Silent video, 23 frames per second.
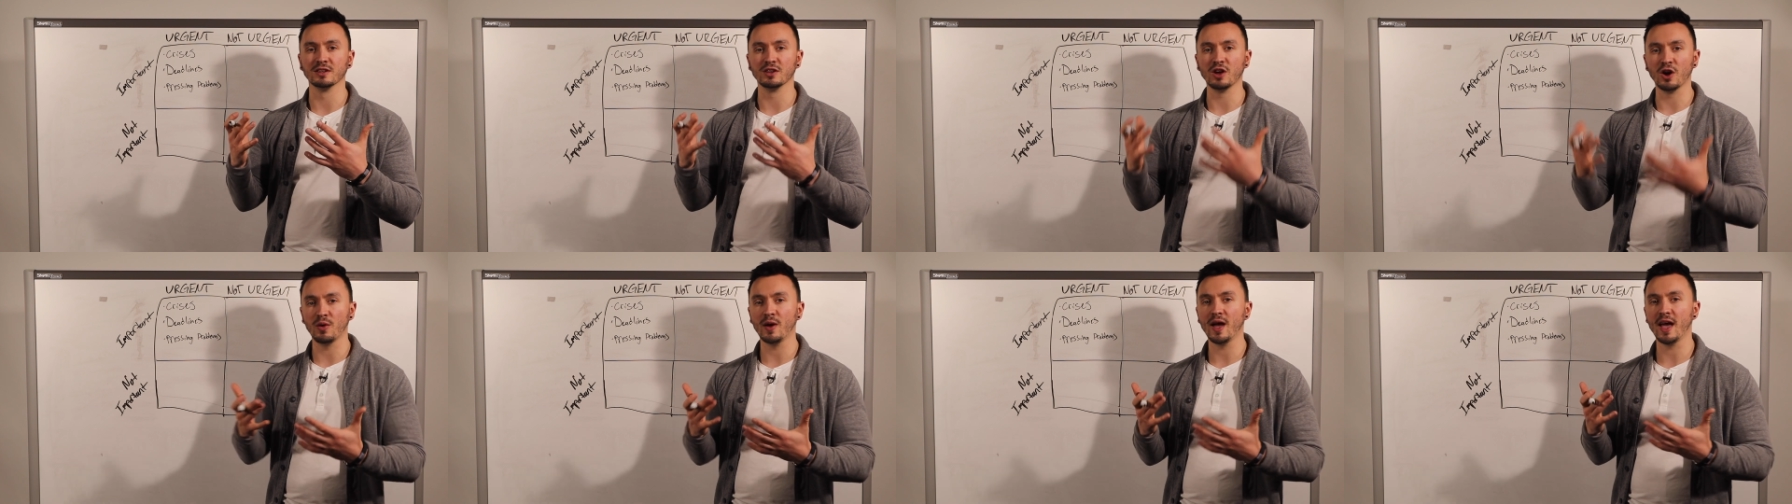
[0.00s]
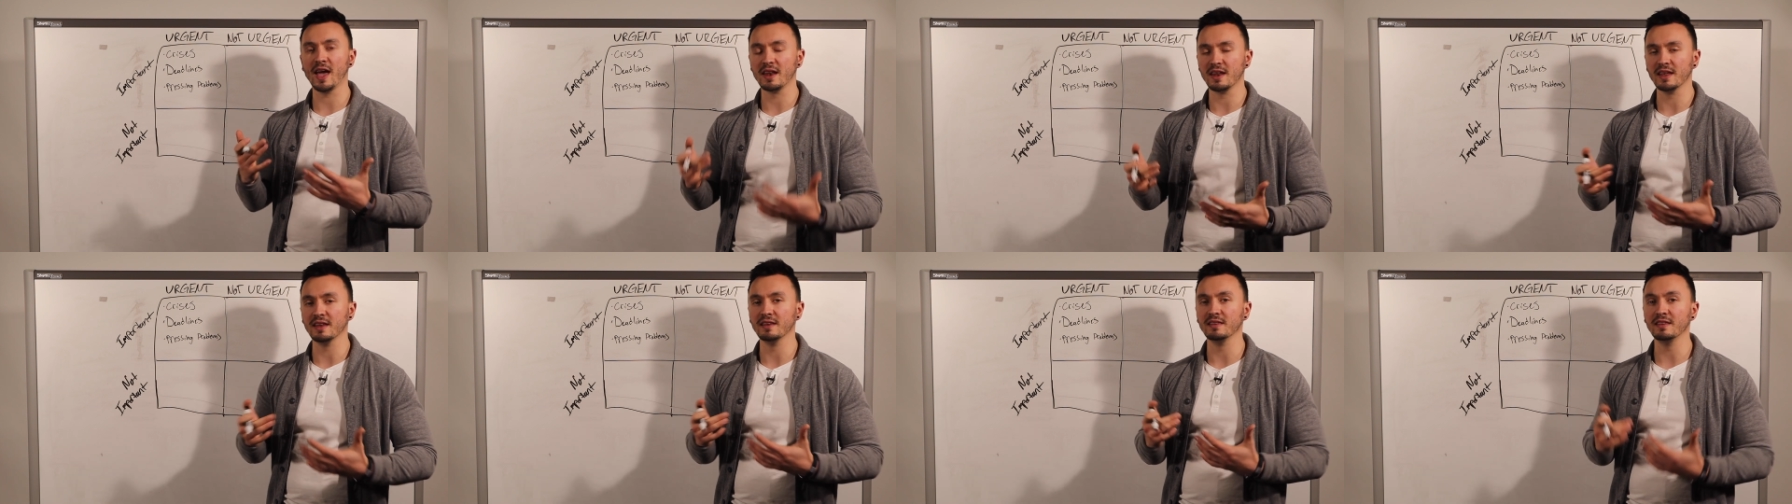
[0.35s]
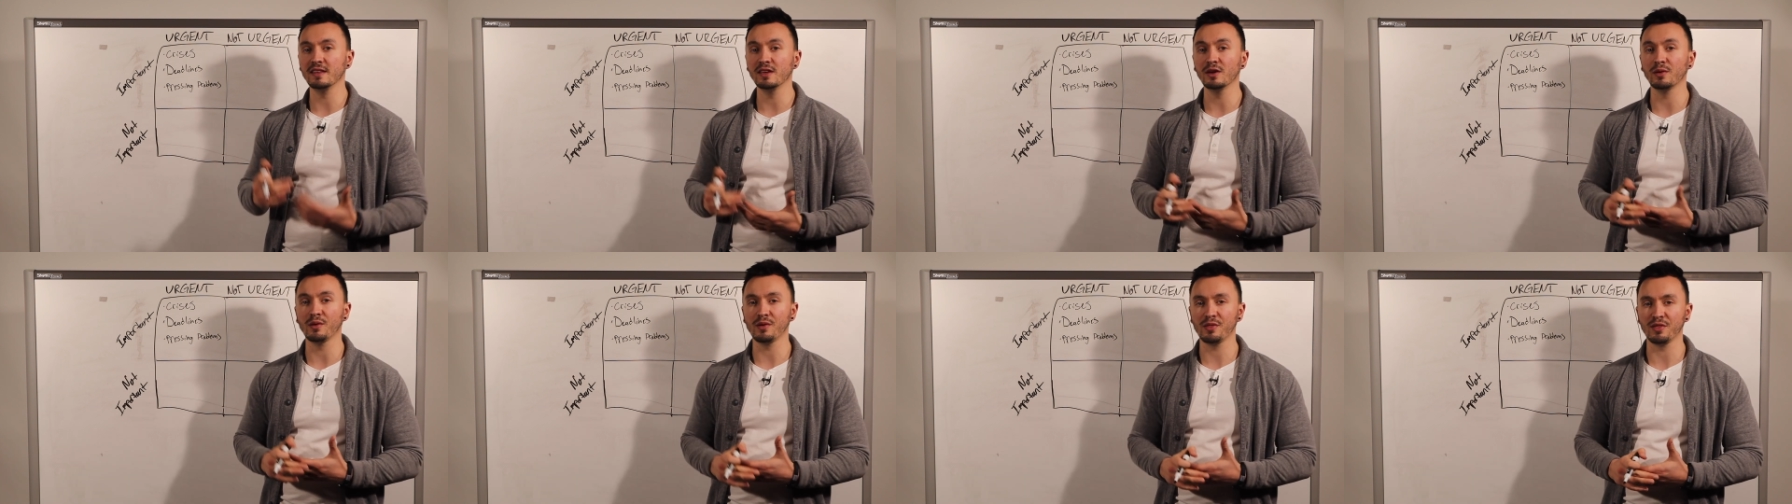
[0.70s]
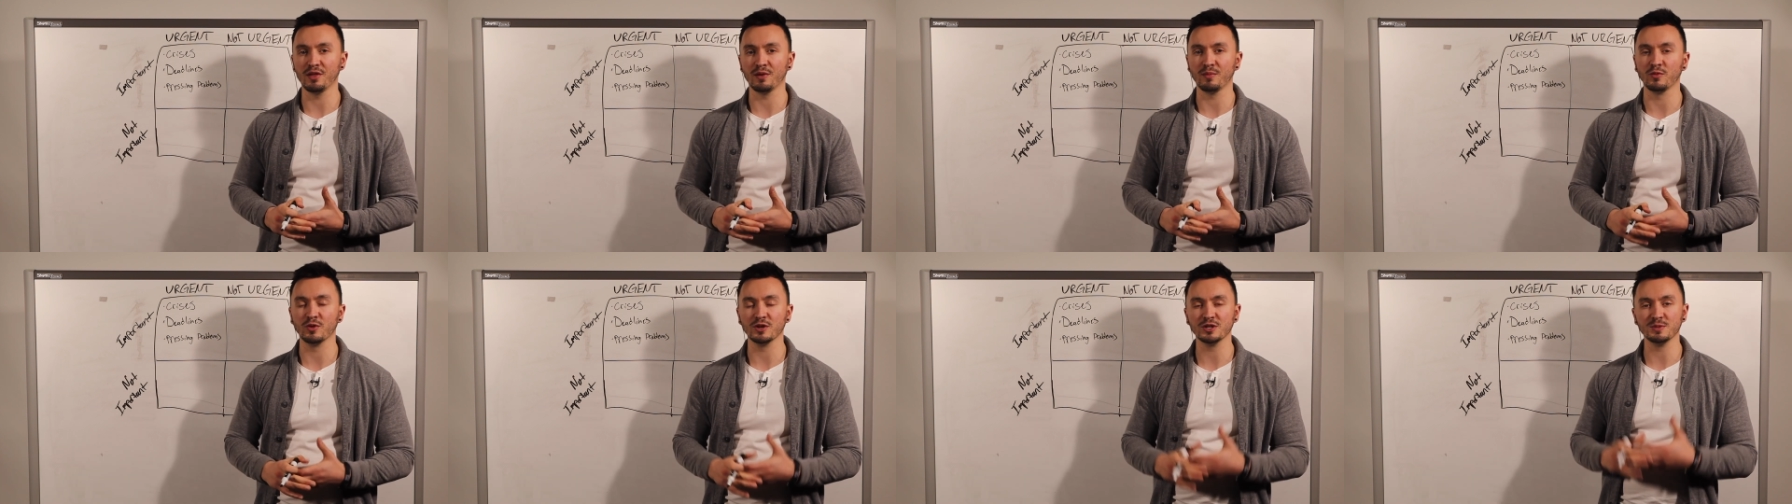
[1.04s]
go ahead and deal with
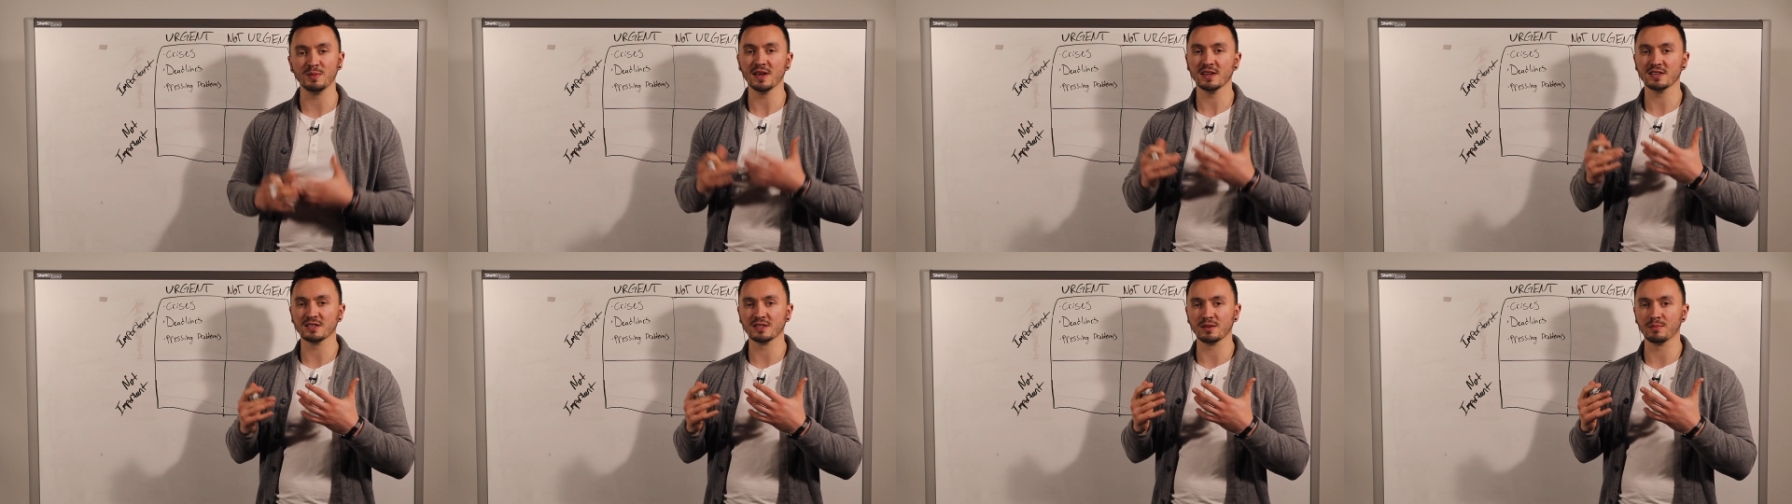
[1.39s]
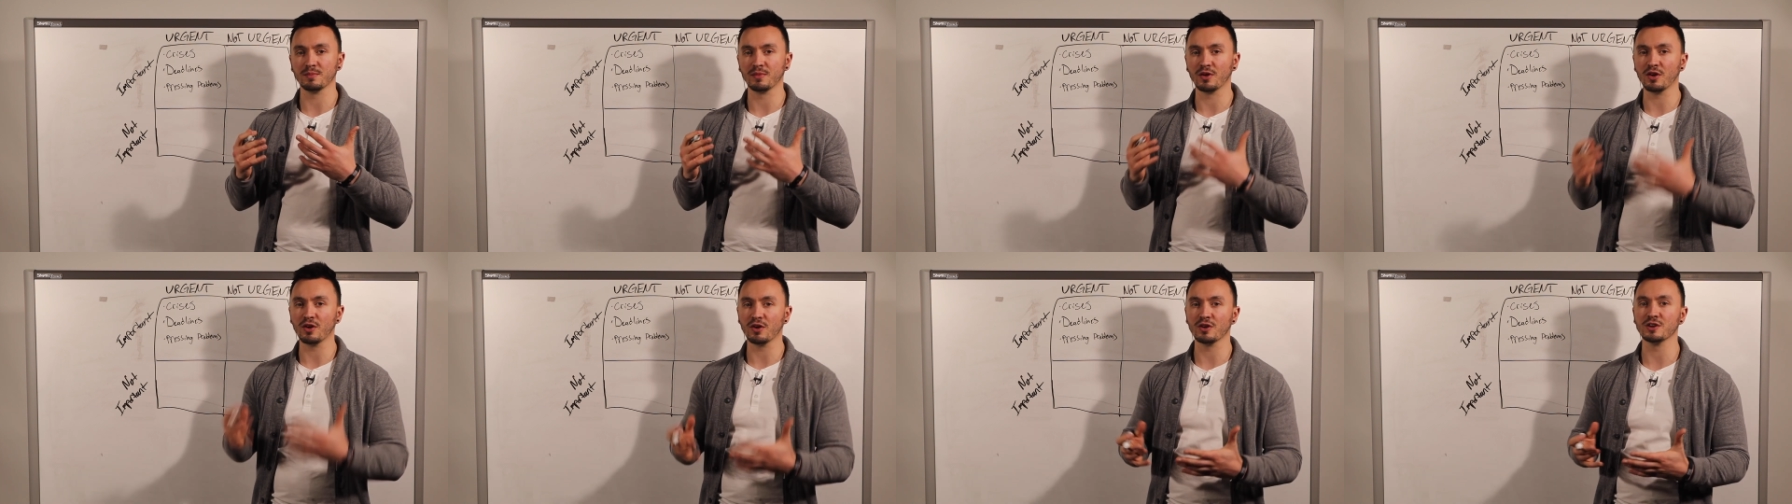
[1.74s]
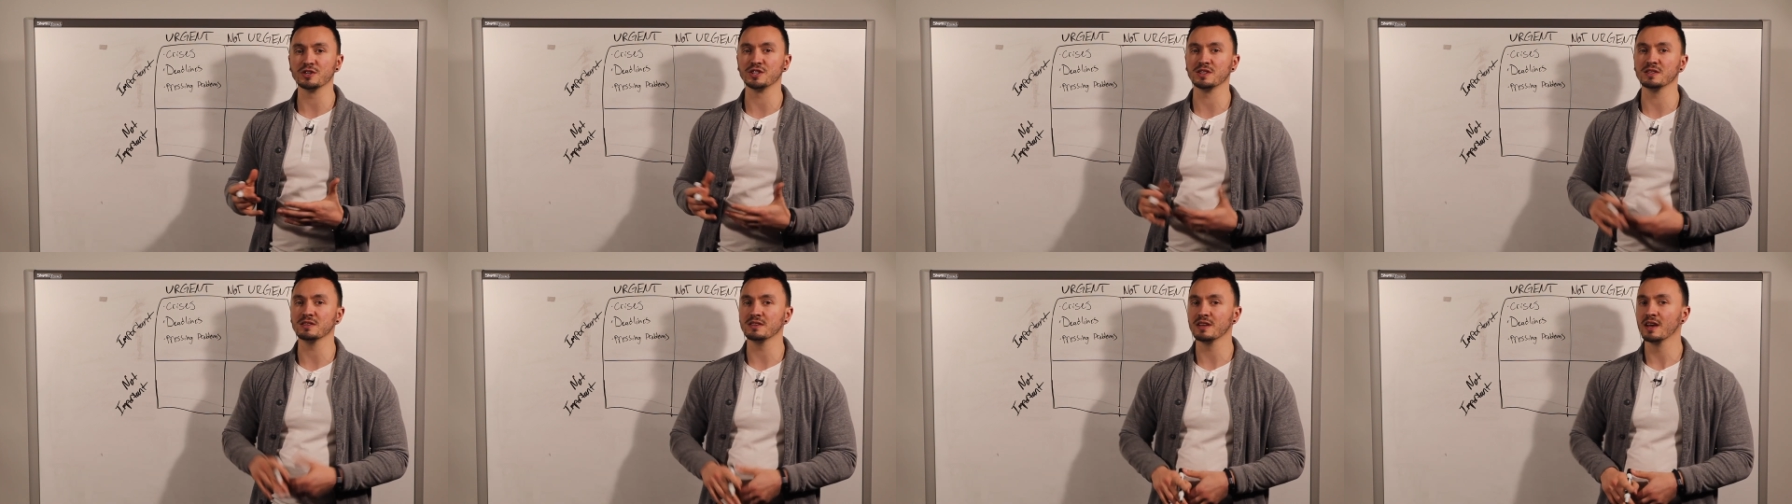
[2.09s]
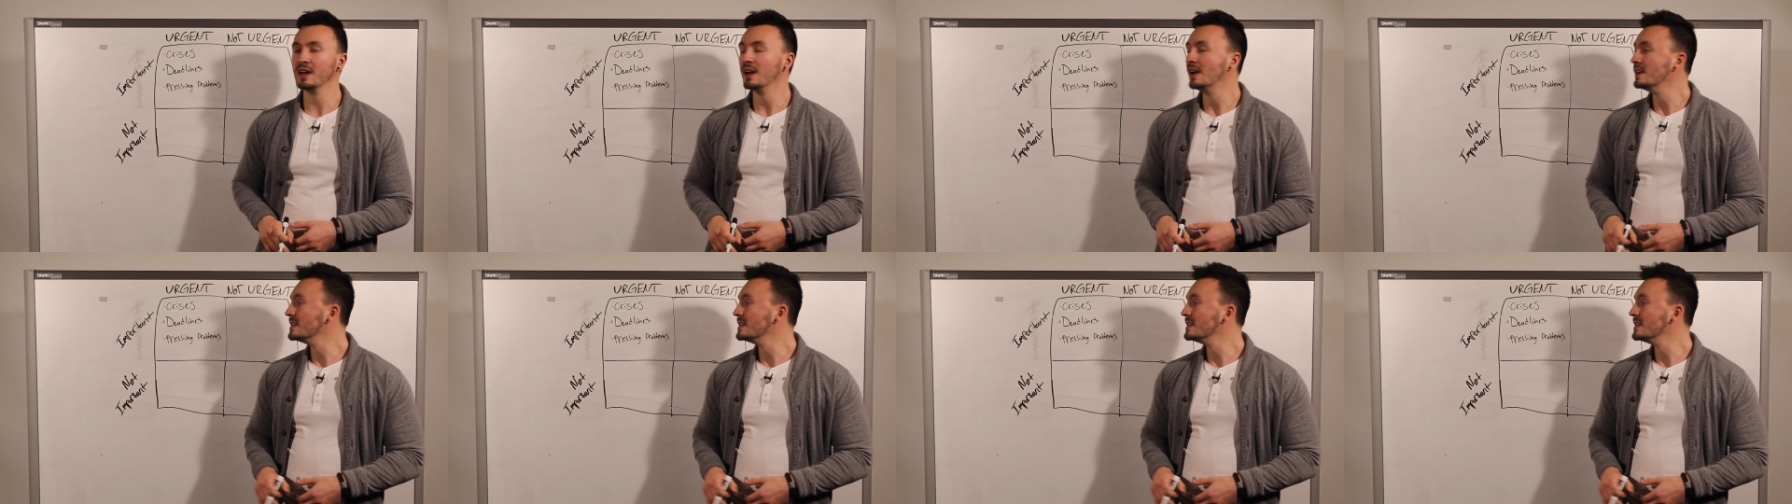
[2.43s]
them, which makes them urgent.